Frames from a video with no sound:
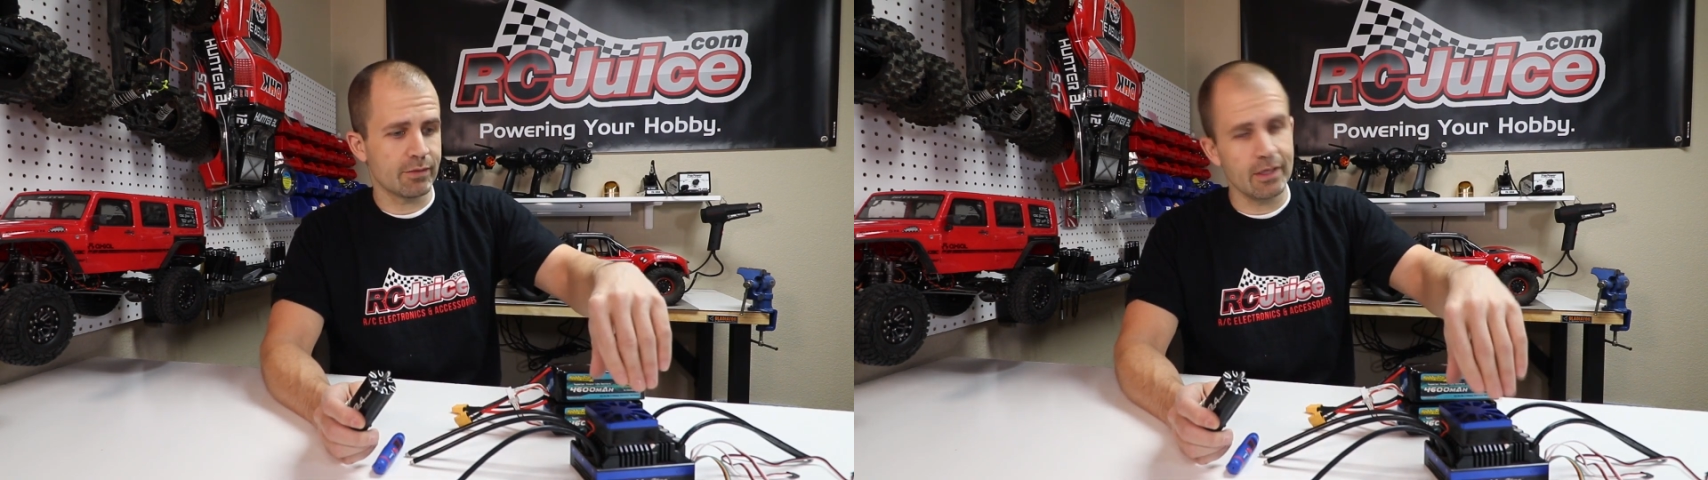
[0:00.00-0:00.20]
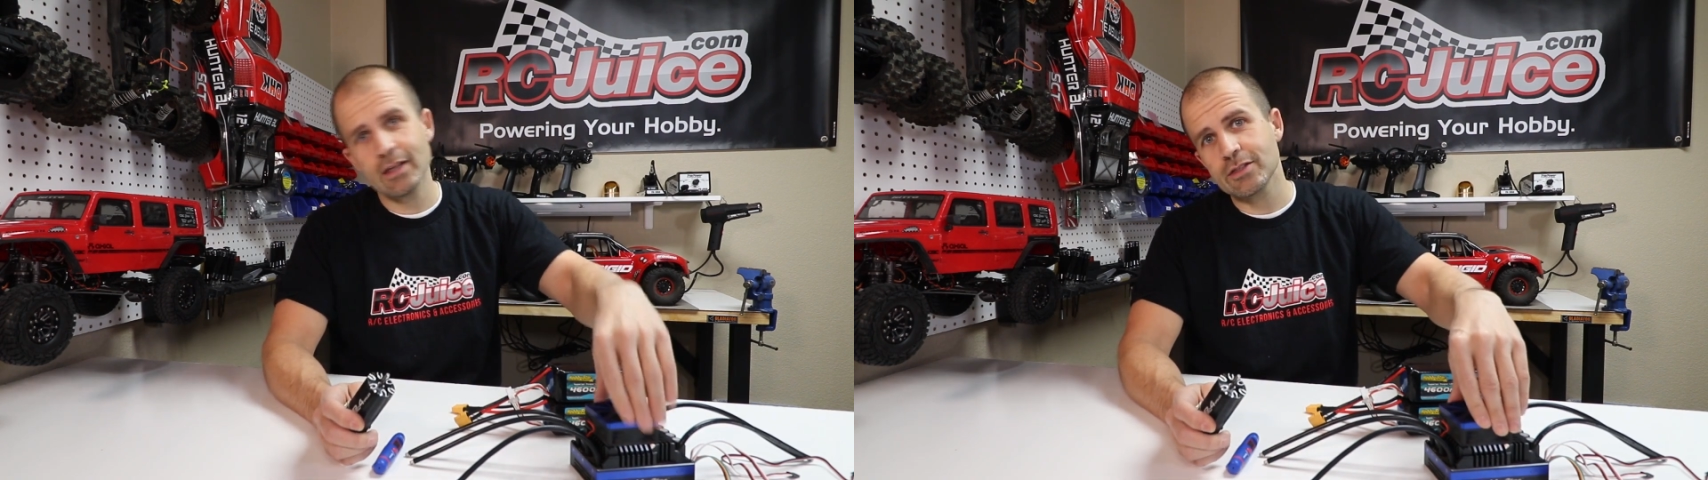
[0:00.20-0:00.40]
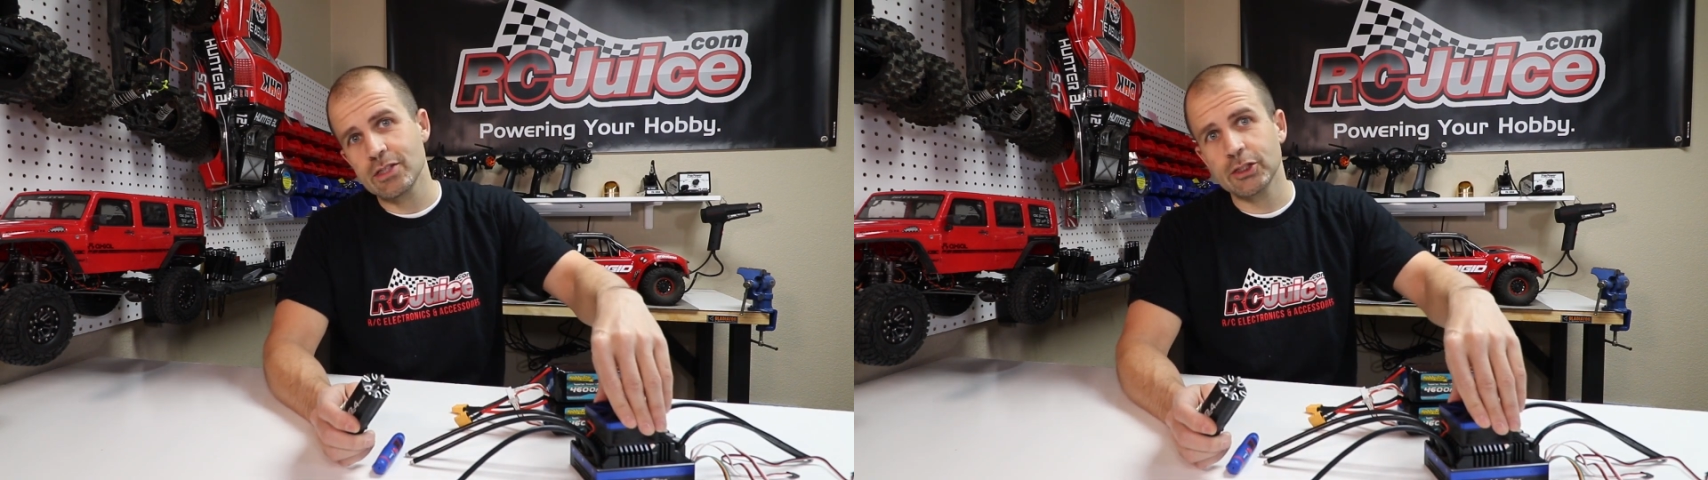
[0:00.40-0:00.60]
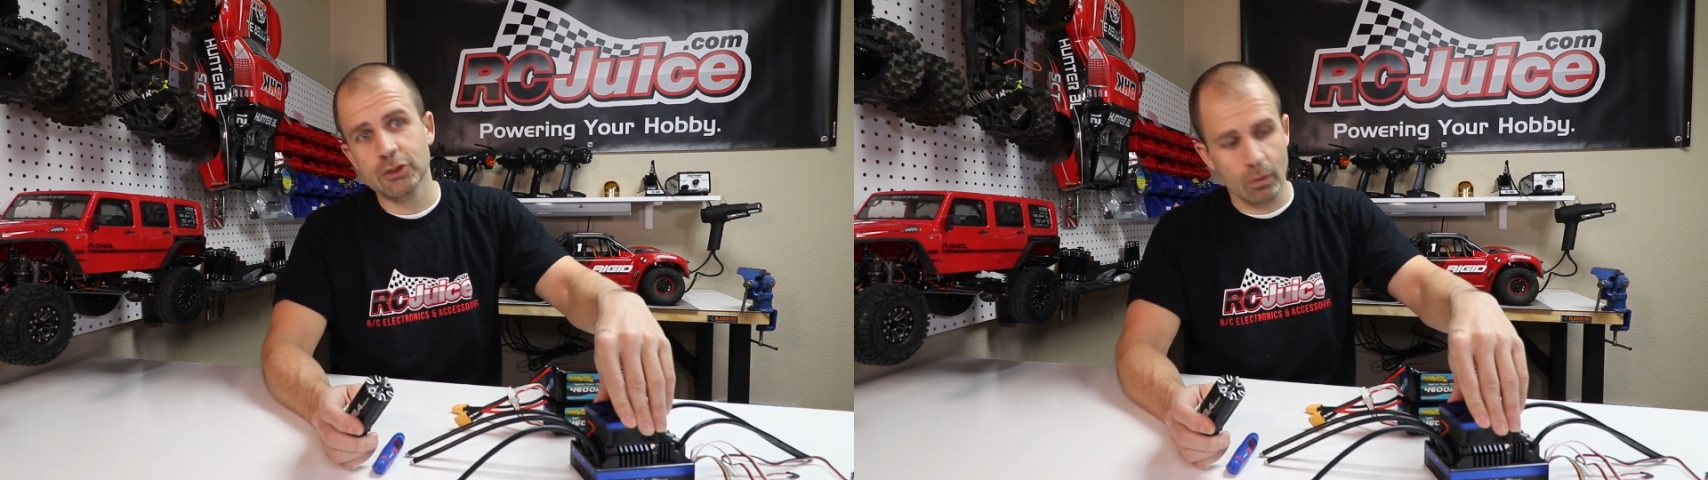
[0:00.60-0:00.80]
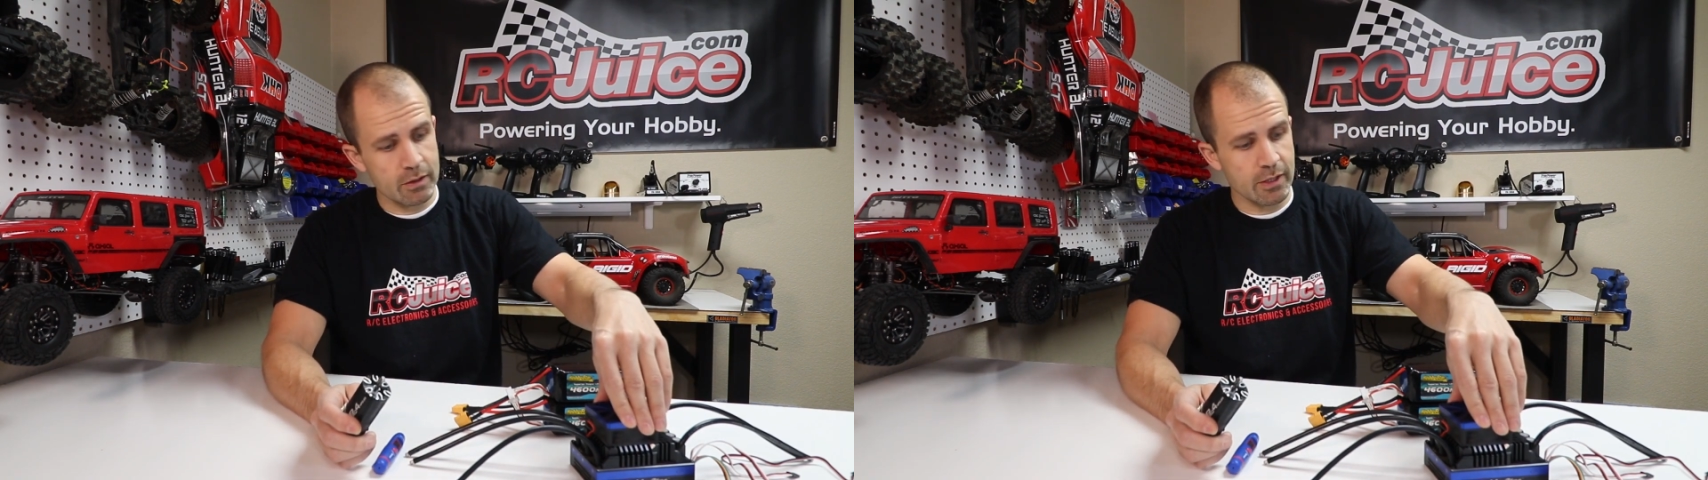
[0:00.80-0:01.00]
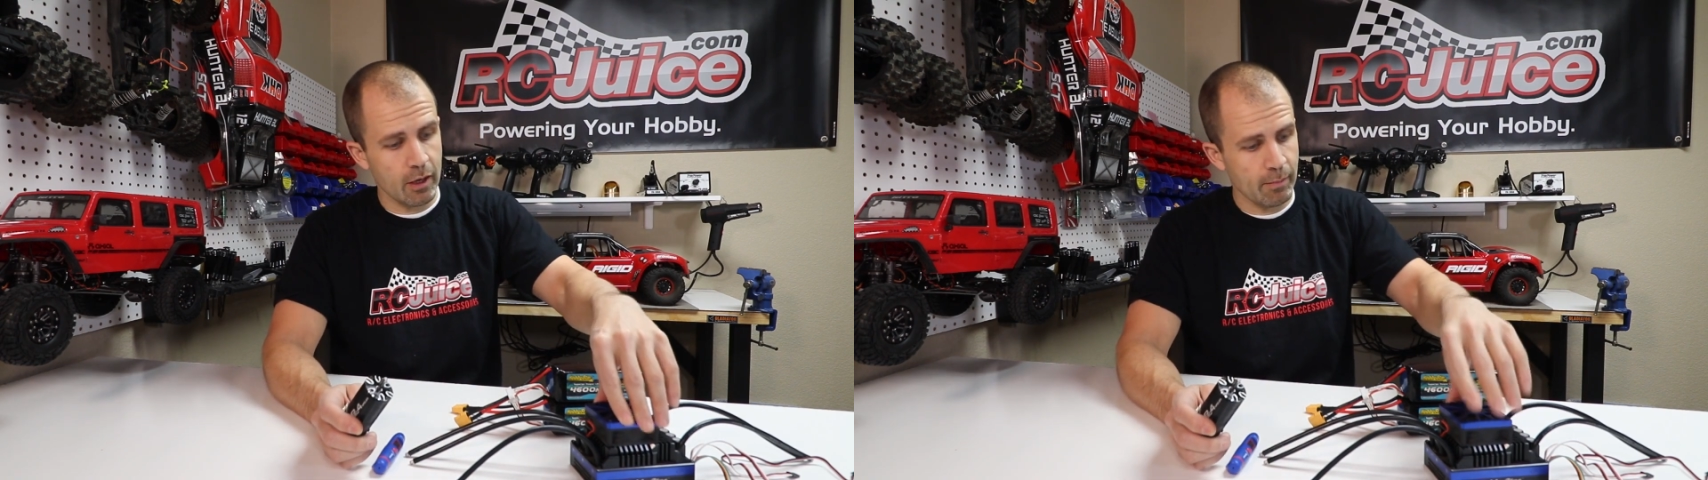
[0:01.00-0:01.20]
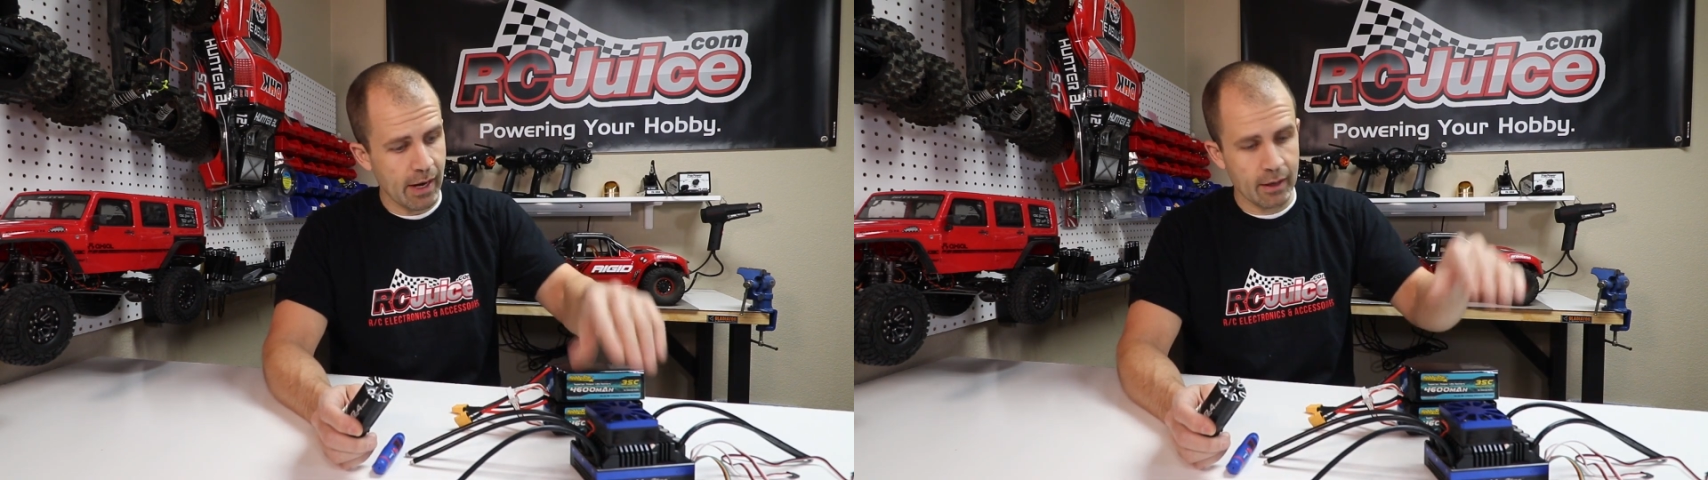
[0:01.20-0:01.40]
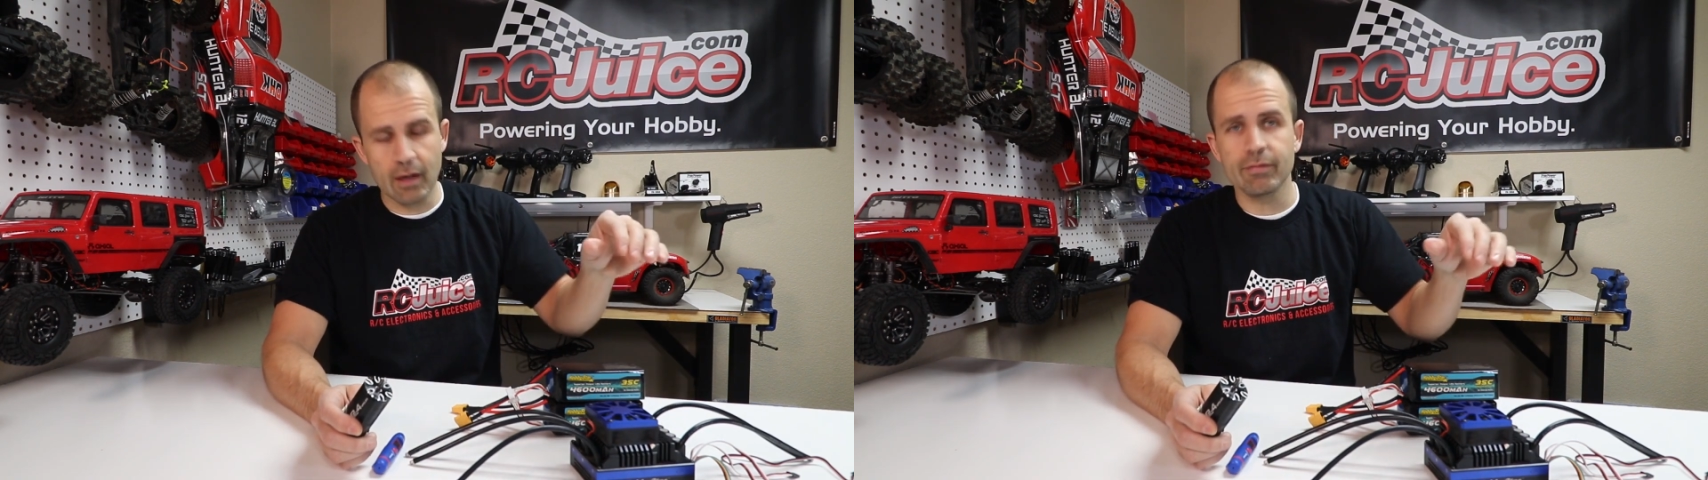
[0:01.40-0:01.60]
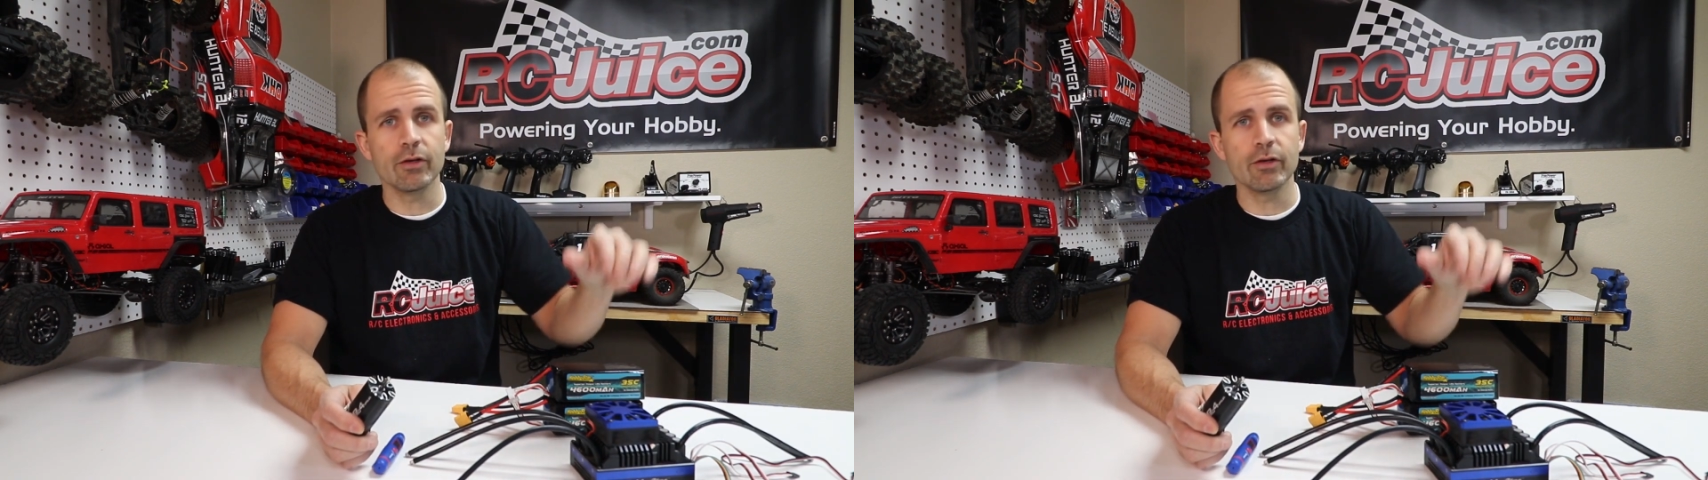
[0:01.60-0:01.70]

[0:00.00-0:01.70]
If the ESC shorts out bad enough,